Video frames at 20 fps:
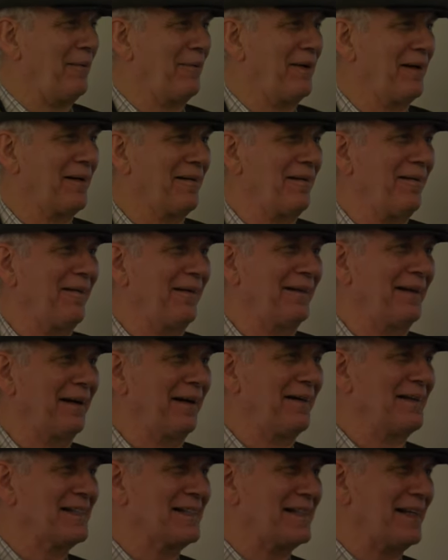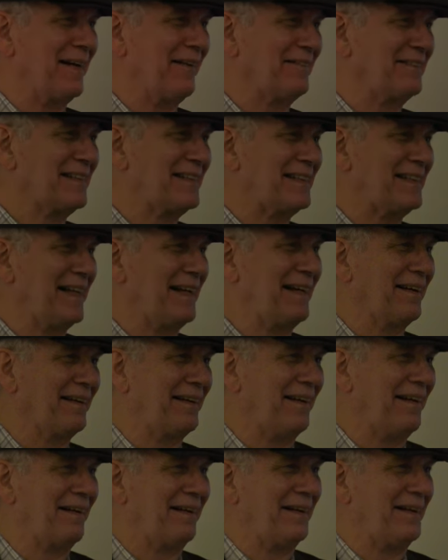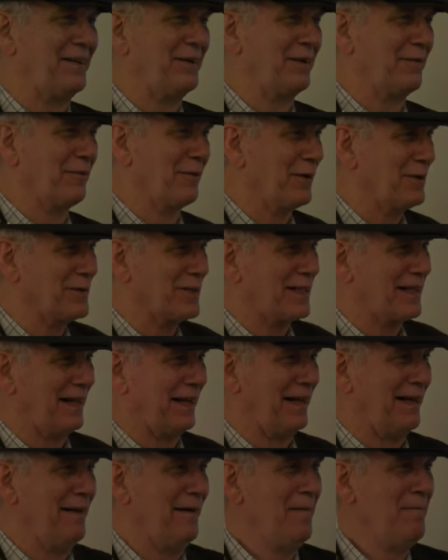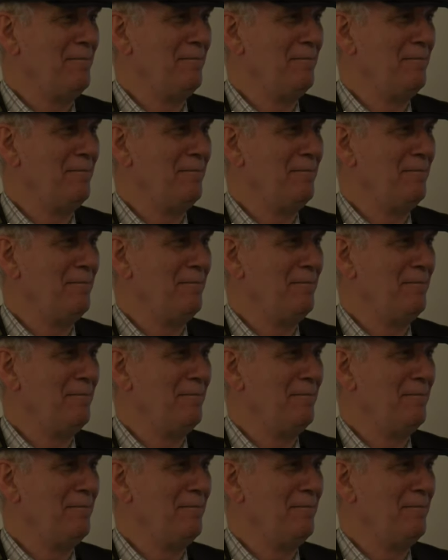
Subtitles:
We're calling ourselves Singularity University,